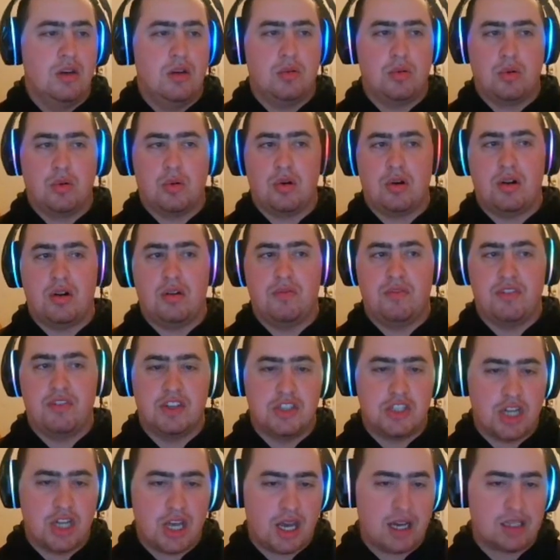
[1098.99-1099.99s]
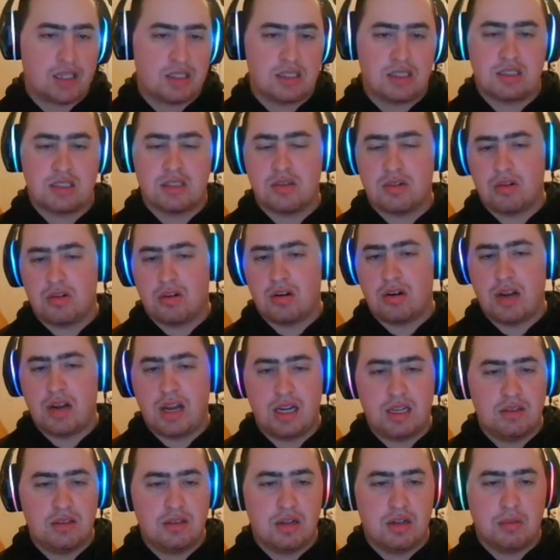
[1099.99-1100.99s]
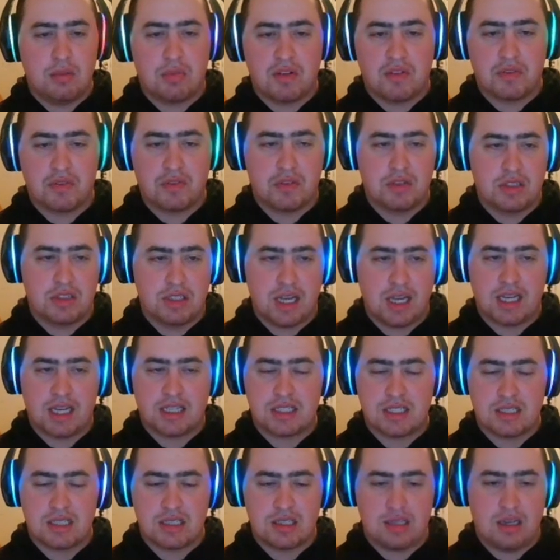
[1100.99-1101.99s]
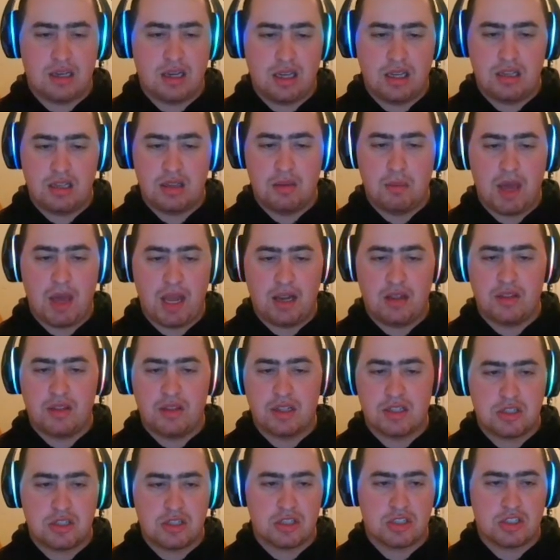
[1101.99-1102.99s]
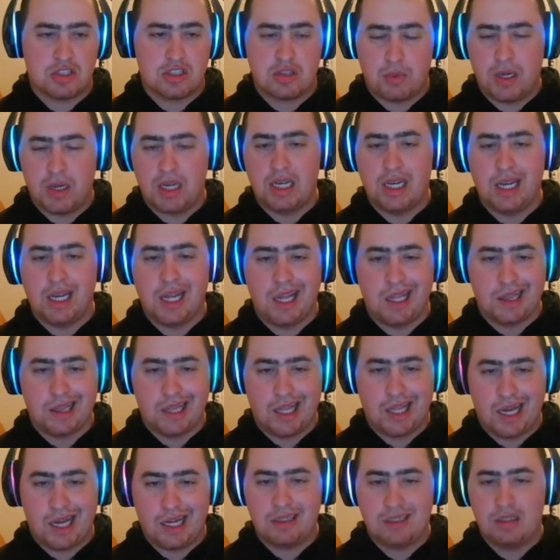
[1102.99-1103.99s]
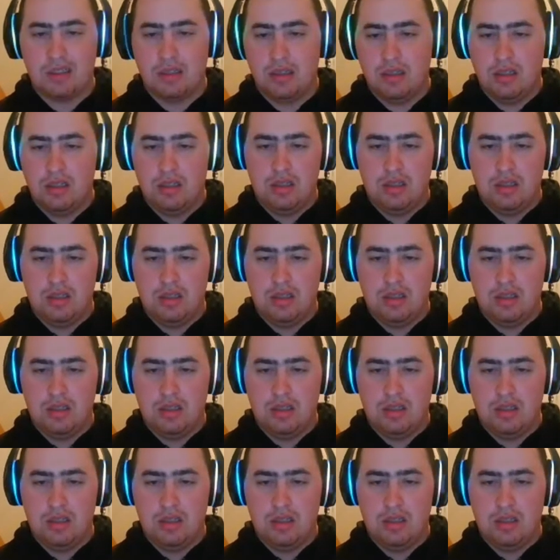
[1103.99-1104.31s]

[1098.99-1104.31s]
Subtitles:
or Vegeks, or any number of decks in the meta that's just swinging a lot.